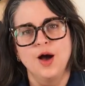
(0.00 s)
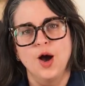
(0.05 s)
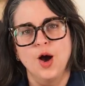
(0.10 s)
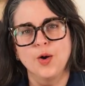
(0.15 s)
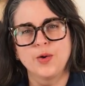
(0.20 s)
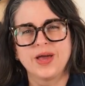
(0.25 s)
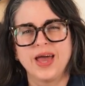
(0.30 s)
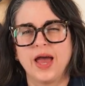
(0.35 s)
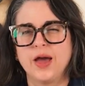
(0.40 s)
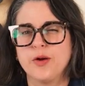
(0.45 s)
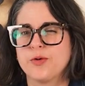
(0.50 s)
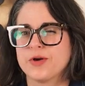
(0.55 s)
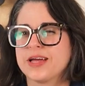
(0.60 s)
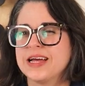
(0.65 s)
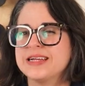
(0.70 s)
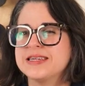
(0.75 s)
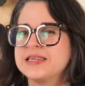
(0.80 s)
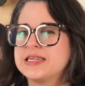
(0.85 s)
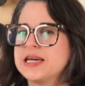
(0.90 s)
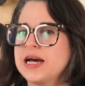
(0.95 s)
Okay, we're
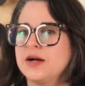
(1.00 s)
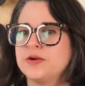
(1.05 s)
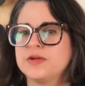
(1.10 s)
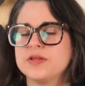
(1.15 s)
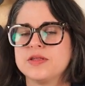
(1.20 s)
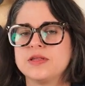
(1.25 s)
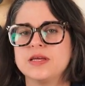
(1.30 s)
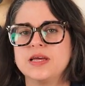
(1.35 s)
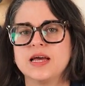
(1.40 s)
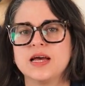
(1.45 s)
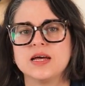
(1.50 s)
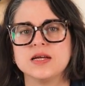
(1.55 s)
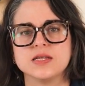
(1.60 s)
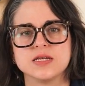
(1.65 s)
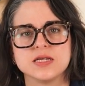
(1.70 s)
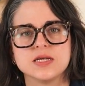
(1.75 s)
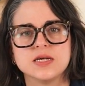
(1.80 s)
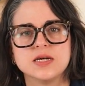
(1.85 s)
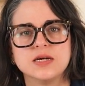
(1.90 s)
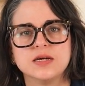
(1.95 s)
getting down to the
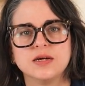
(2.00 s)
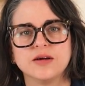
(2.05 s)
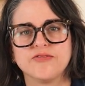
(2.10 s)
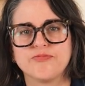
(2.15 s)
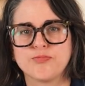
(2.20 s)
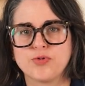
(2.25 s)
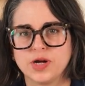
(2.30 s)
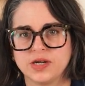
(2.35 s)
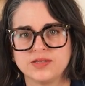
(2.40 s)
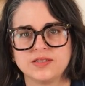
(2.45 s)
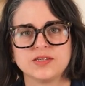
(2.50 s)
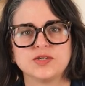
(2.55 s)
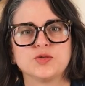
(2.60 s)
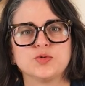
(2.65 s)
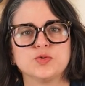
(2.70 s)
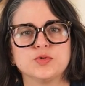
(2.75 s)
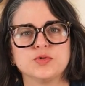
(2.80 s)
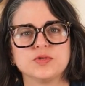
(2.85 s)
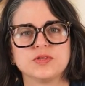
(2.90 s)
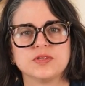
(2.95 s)
end of pressing
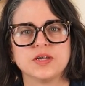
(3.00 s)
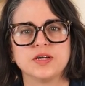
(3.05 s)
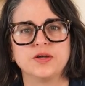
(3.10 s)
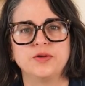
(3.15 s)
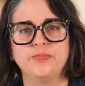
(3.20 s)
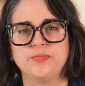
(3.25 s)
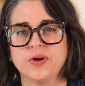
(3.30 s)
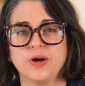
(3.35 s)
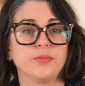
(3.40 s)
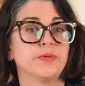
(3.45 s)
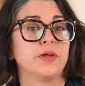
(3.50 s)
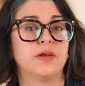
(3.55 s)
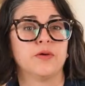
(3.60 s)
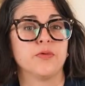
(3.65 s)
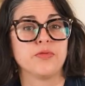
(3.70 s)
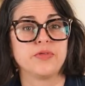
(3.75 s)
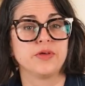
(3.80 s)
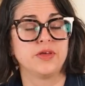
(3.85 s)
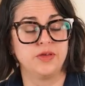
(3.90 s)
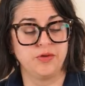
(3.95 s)
tools that you probably
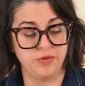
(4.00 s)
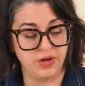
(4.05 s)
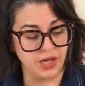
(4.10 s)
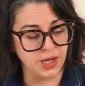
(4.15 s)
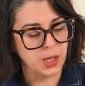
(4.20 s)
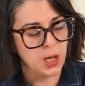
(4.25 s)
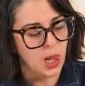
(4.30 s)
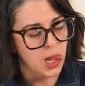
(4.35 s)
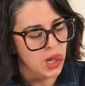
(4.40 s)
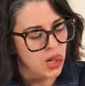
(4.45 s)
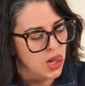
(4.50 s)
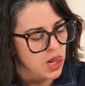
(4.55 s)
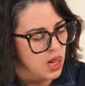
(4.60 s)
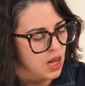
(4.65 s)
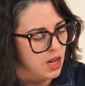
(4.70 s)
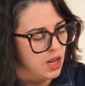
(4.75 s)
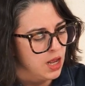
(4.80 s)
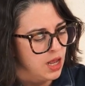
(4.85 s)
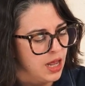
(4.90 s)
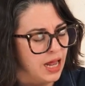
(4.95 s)
don't think you need.
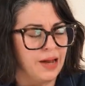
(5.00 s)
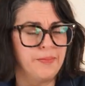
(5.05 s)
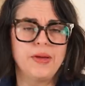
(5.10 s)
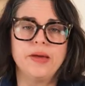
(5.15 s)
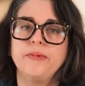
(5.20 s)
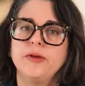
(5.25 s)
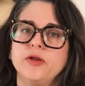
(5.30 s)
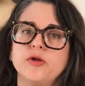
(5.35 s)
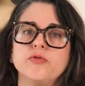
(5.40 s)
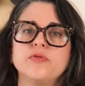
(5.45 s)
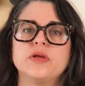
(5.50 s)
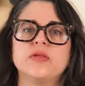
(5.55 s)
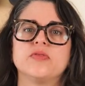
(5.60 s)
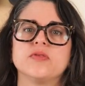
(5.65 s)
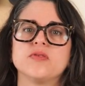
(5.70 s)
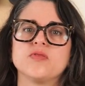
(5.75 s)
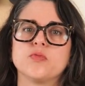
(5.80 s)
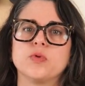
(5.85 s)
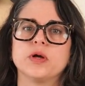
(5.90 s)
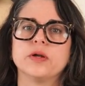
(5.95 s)
And maybe you don't need
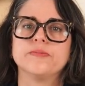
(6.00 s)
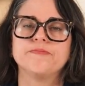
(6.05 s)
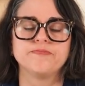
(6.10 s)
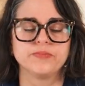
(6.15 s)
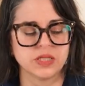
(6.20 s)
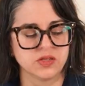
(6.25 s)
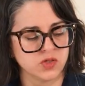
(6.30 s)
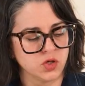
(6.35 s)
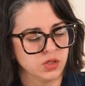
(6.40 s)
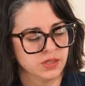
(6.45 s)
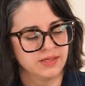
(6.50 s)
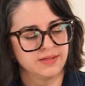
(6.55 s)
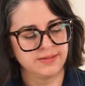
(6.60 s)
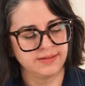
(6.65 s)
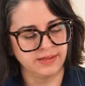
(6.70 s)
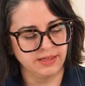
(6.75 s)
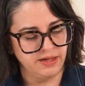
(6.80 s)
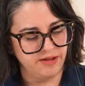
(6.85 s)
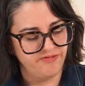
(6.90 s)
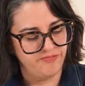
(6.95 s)
this one. It's called a
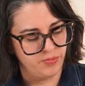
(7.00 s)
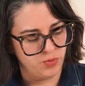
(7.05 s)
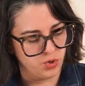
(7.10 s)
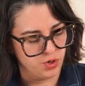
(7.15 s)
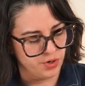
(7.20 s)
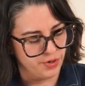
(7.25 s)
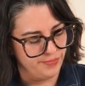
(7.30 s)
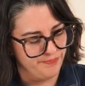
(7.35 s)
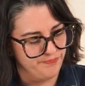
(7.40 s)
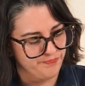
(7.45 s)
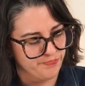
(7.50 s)
sleeve board.